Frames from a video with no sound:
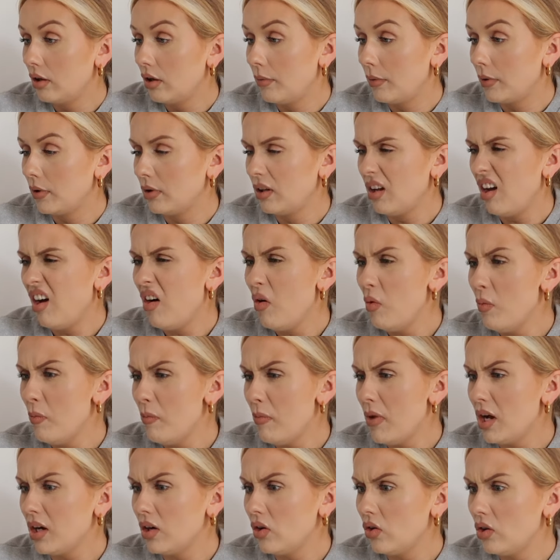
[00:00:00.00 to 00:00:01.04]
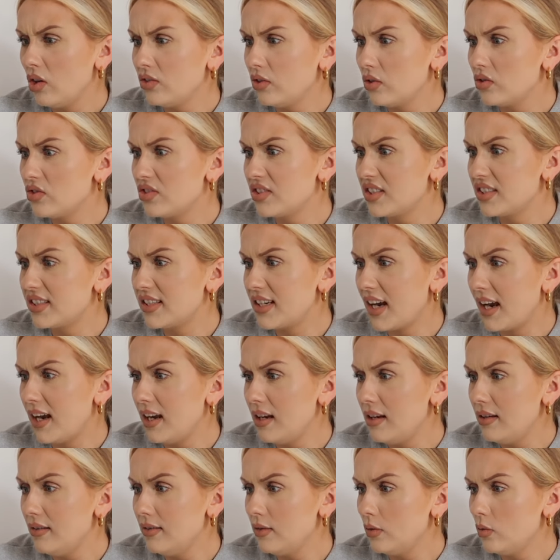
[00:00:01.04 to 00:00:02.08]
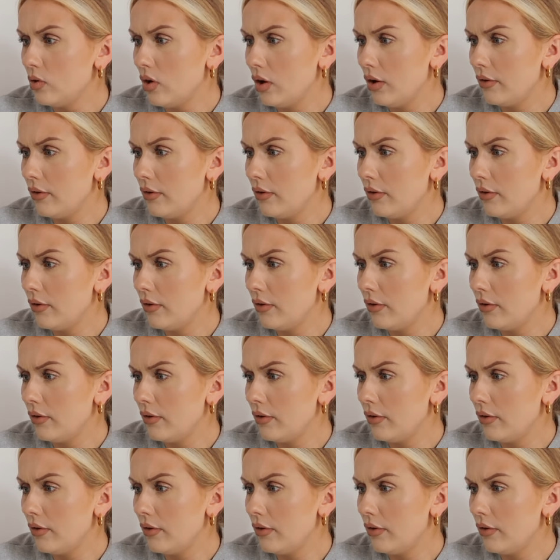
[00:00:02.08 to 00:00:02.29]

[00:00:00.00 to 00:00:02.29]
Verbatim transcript: Oh, oh my god, it's got stains all